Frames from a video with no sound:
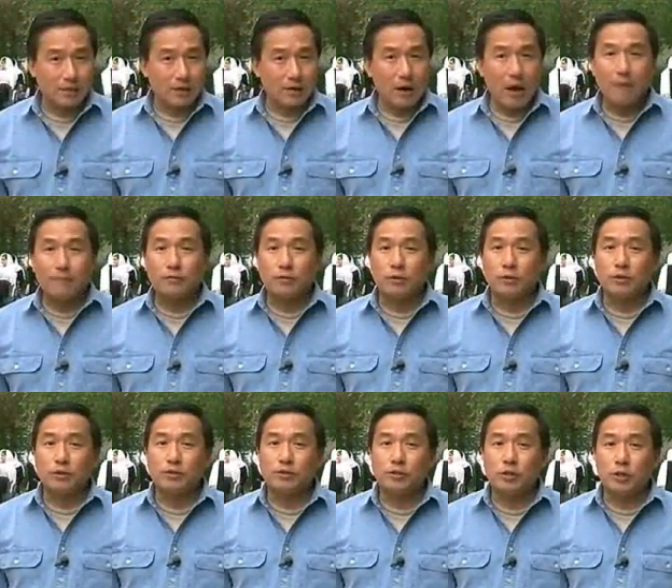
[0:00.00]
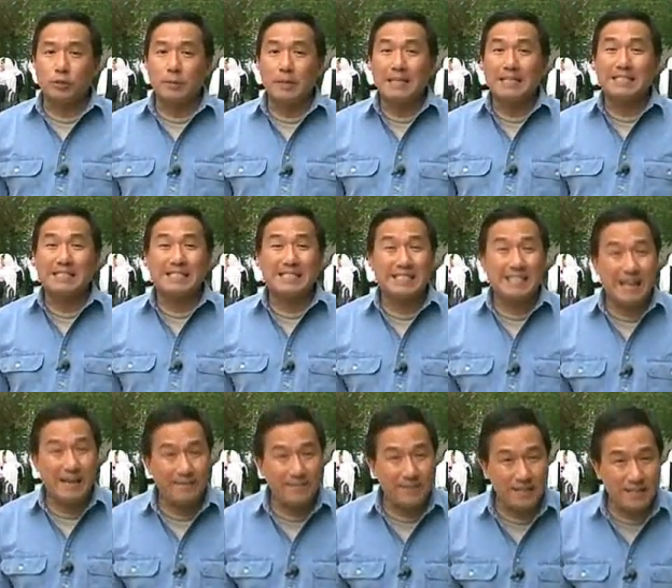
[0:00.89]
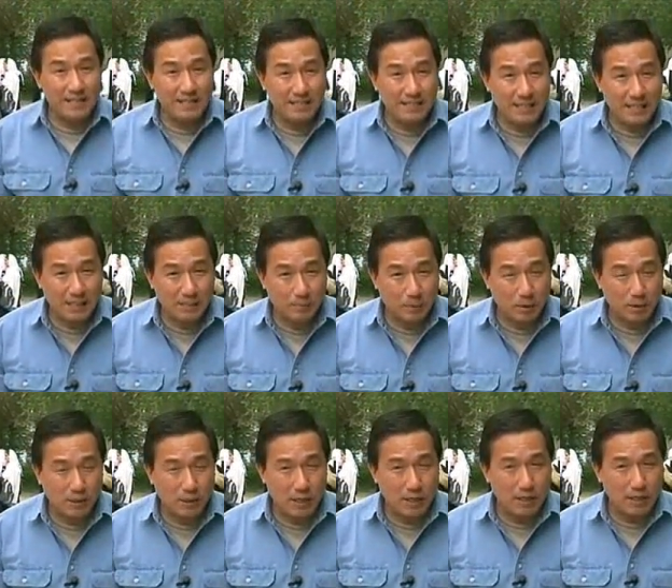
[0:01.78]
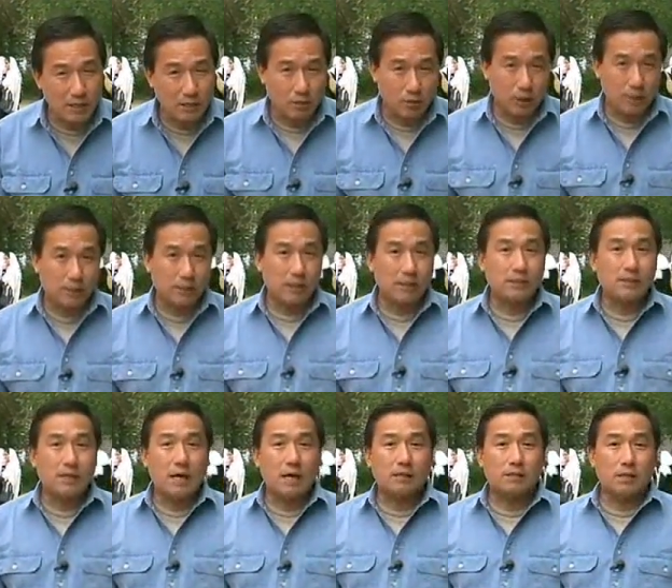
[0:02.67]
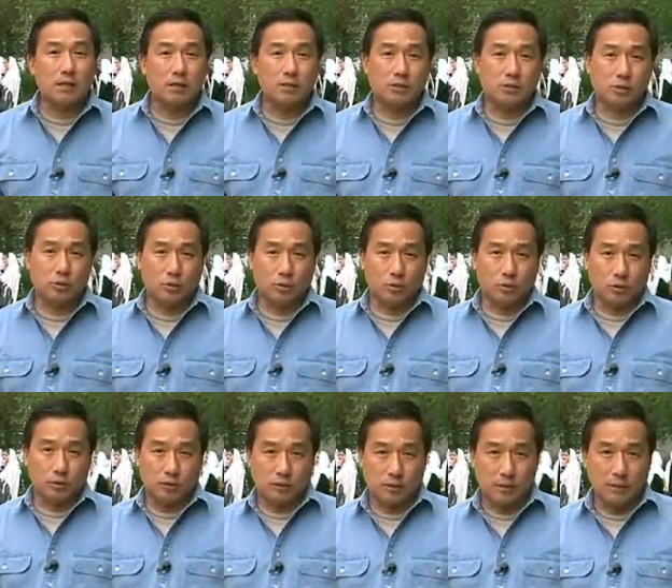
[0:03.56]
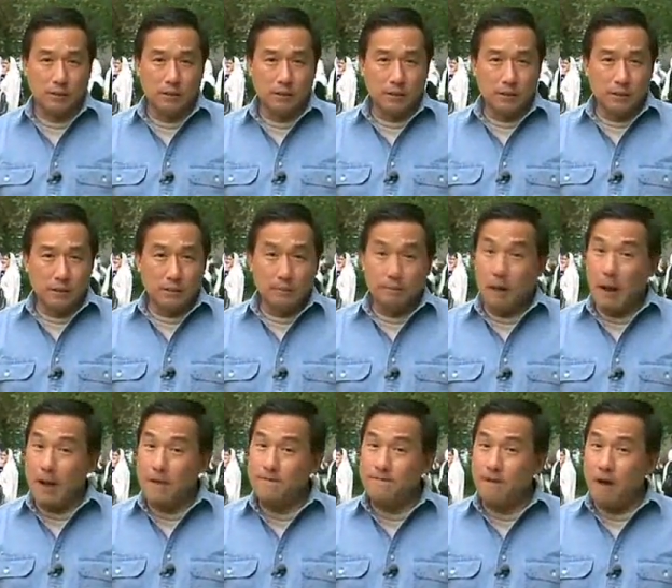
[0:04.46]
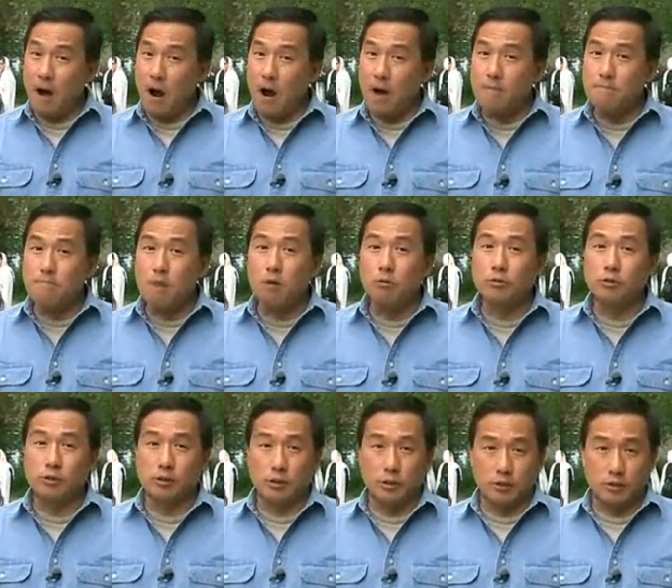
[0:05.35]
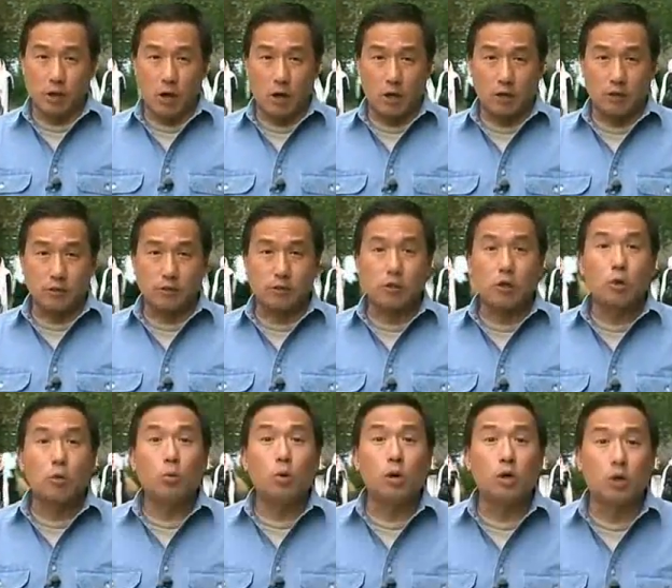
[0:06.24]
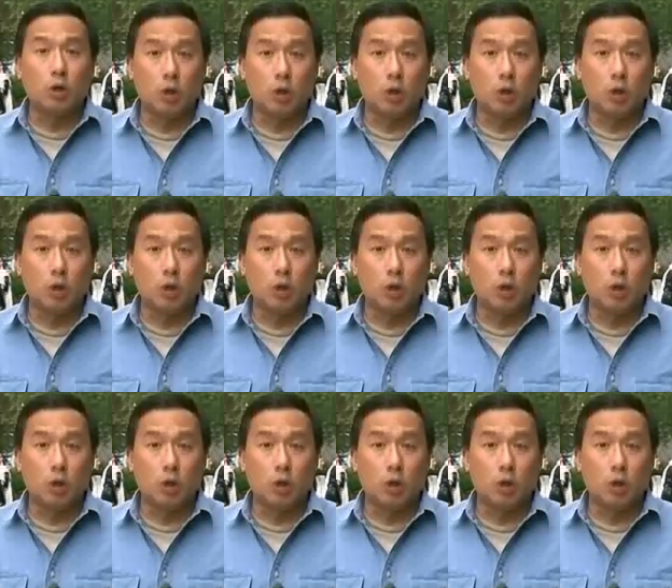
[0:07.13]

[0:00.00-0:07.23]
year after a disturbing 76% increase in attacks on schools. By far, most of the targets were